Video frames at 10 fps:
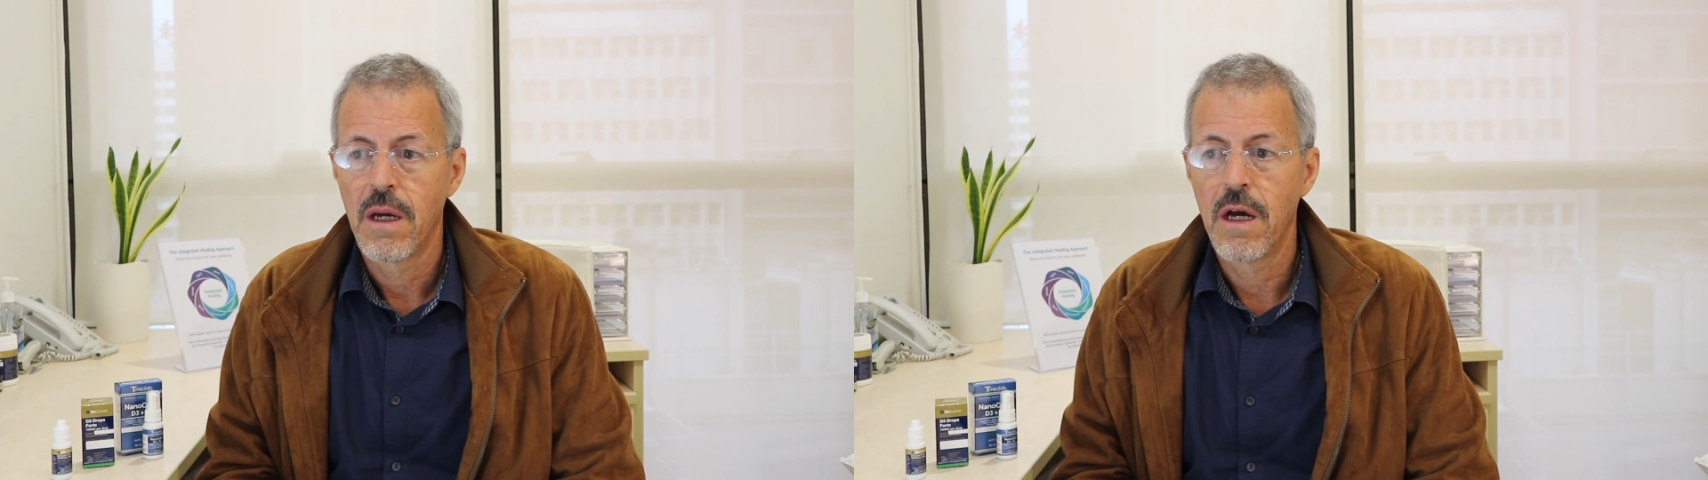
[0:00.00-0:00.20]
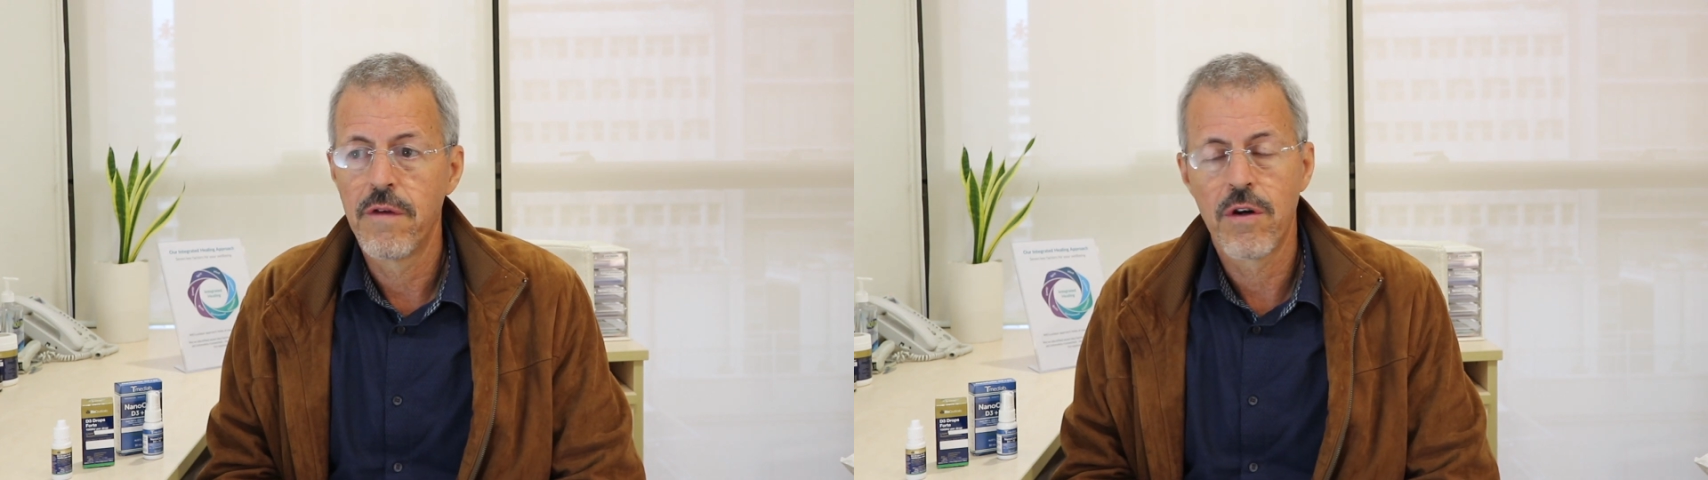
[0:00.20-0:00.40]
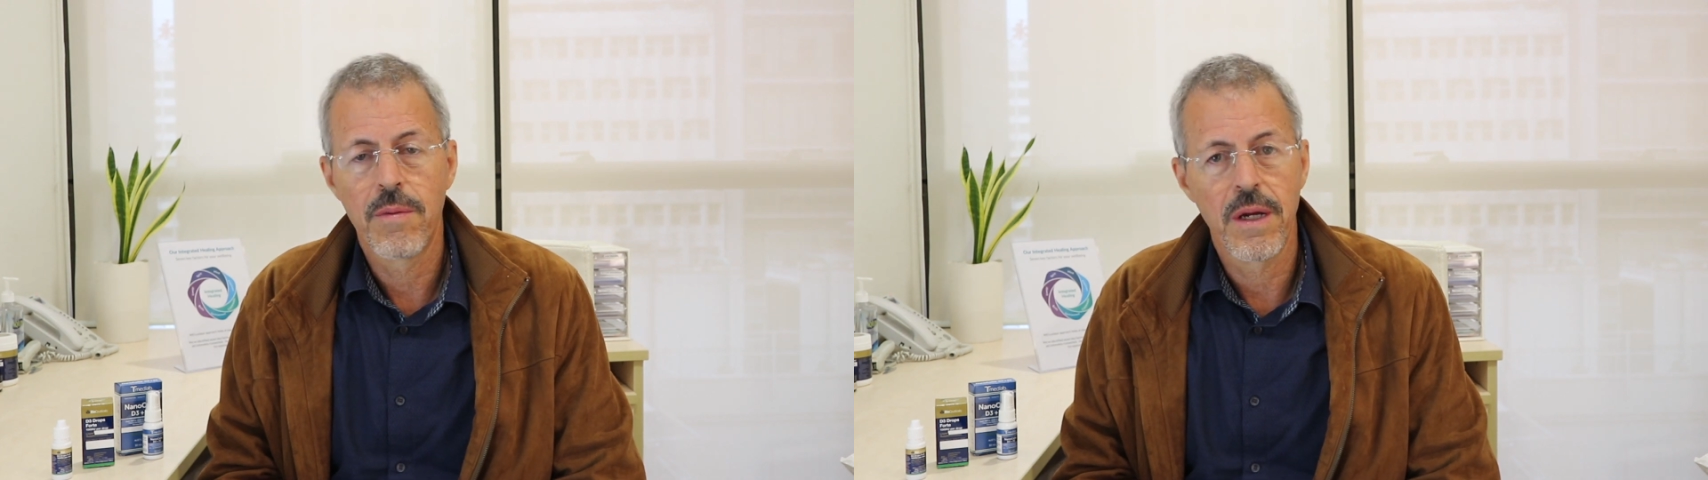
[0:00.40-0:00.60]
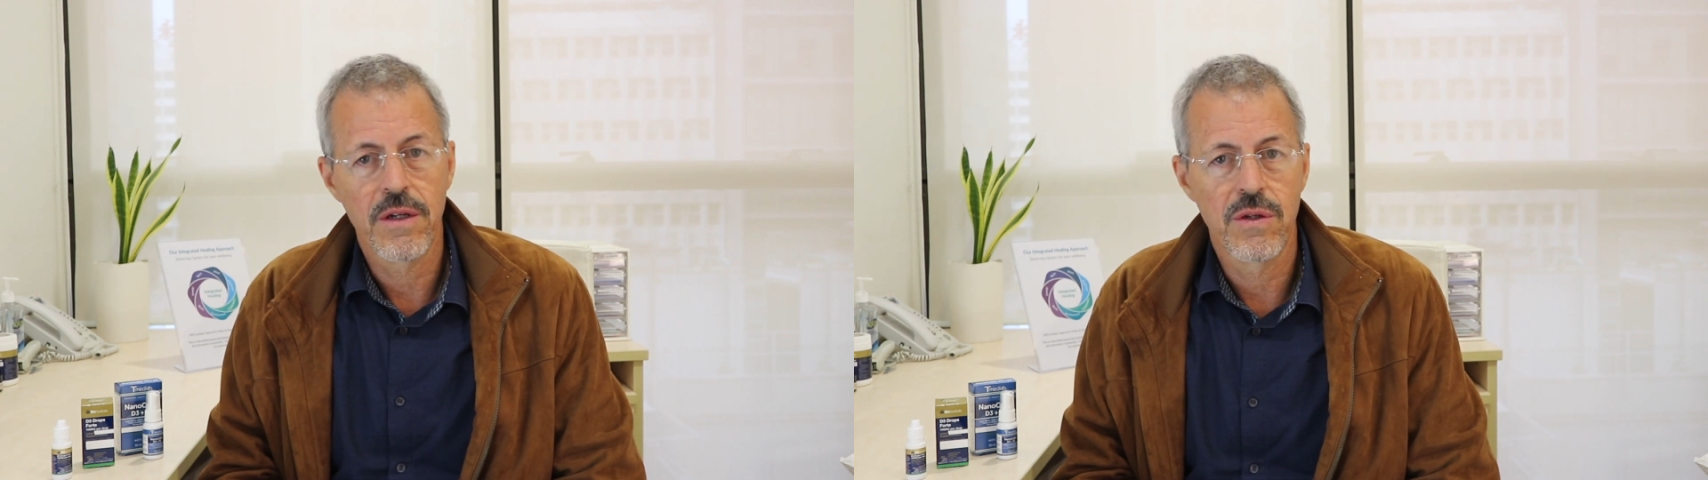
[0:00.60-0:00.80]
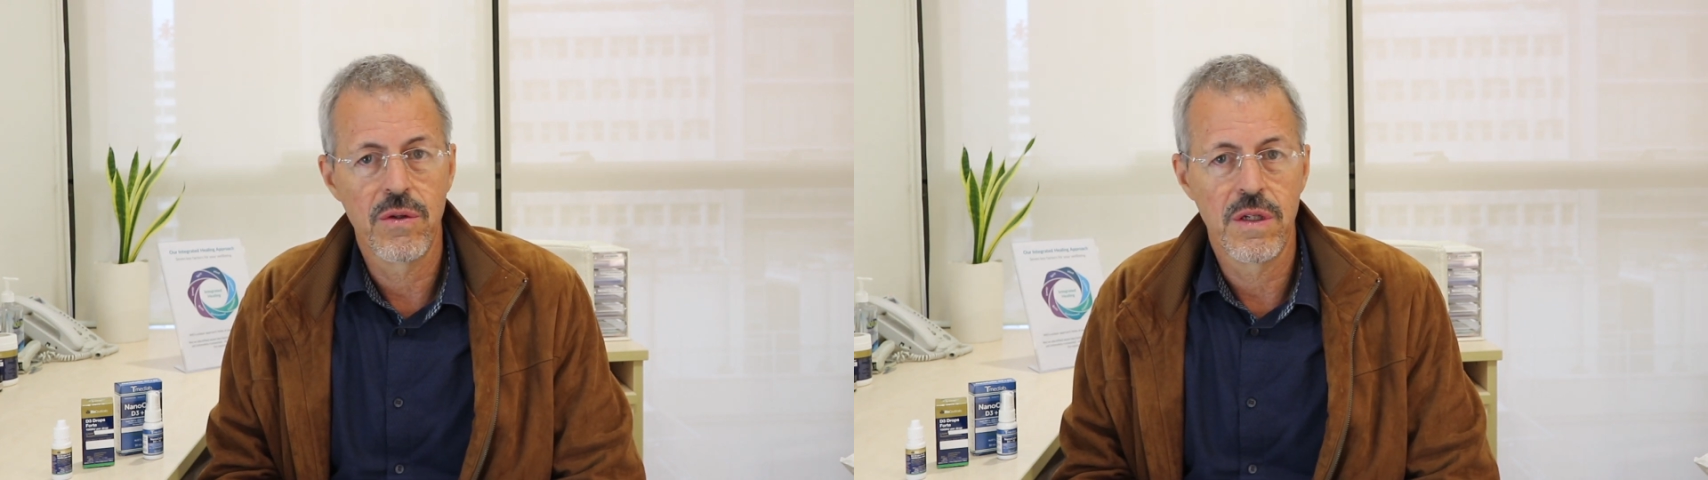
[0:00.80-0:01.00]
over
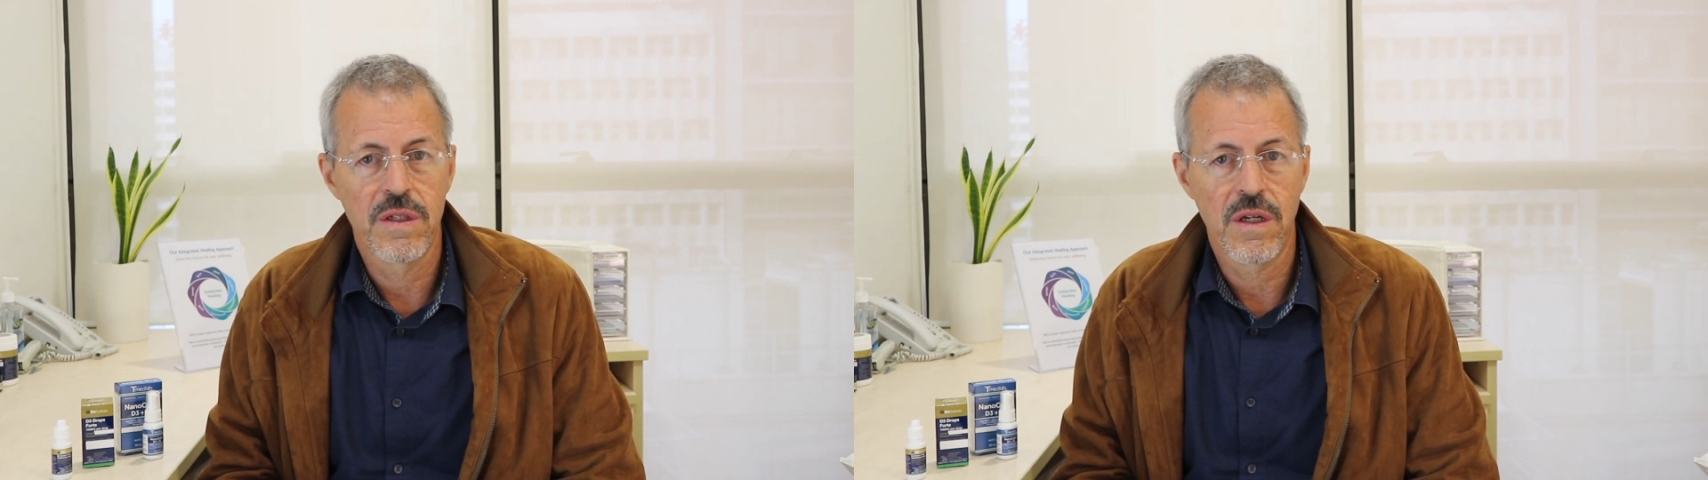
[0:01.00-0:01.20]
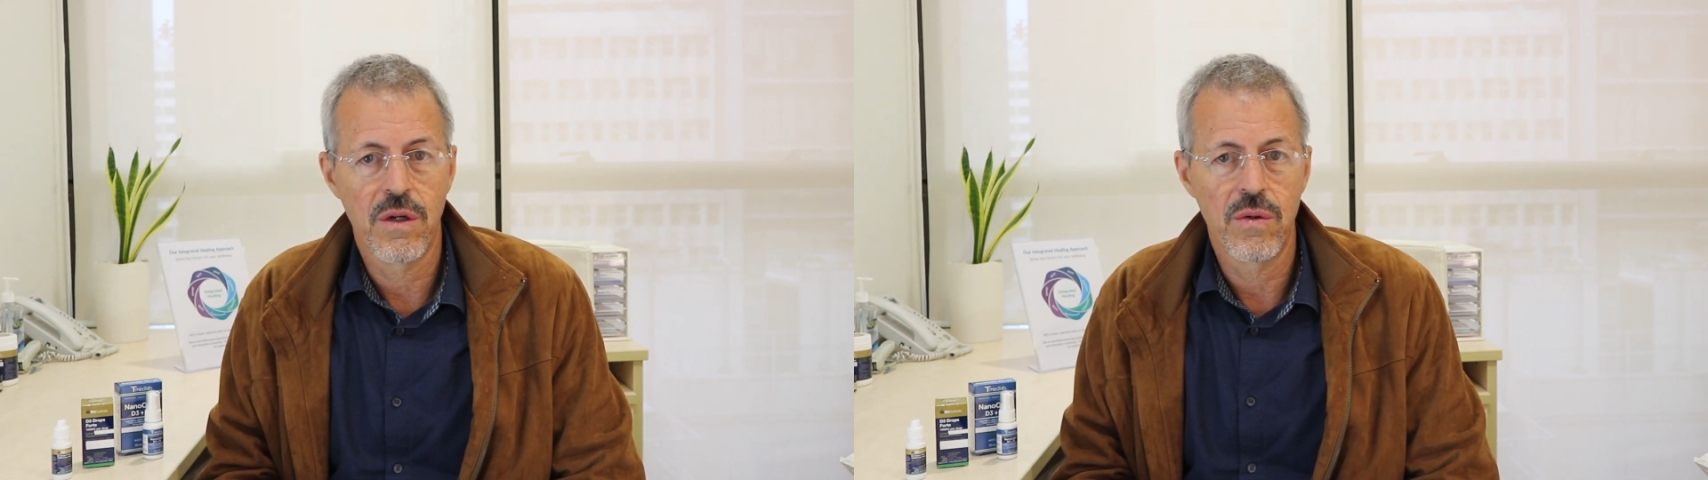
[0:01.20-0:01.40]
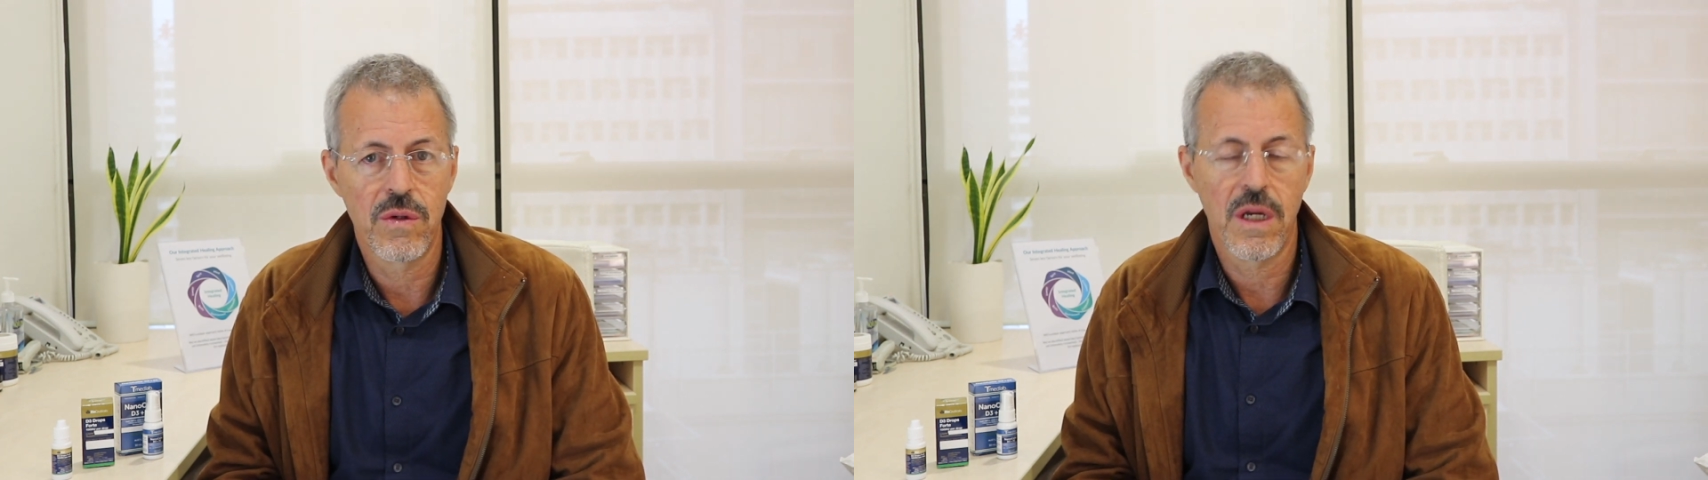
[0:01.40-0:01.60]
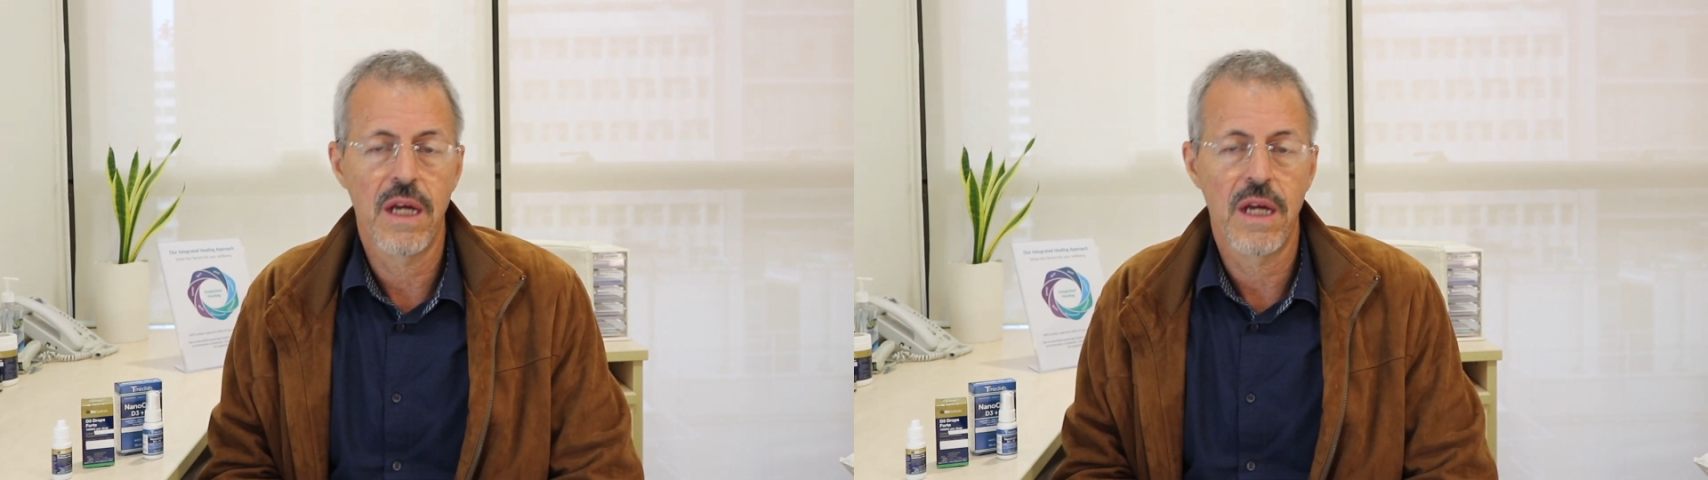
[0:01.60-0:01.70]
around 2 years old.